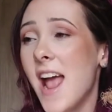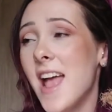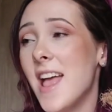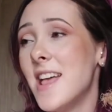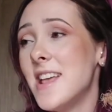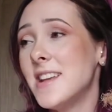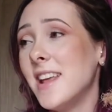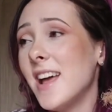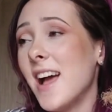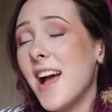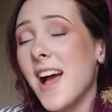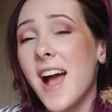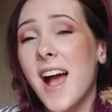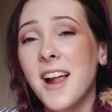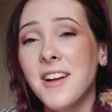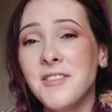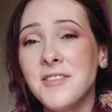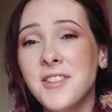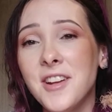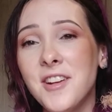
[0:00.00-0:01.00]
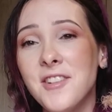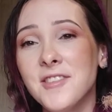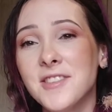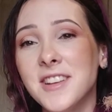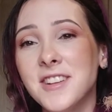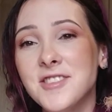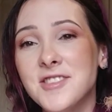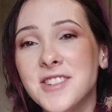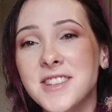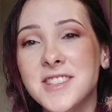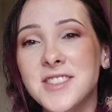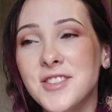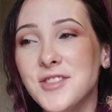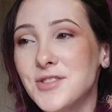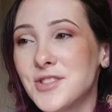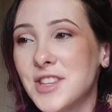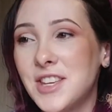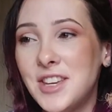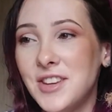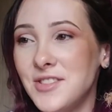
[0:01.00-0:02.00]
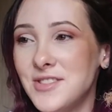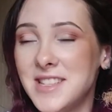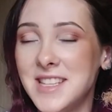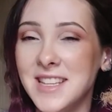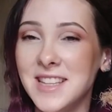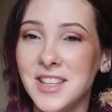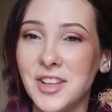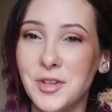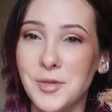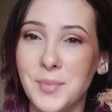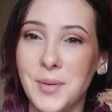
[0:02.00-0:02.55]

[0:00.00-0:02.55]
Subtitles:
And I don't know, they're just those cutesy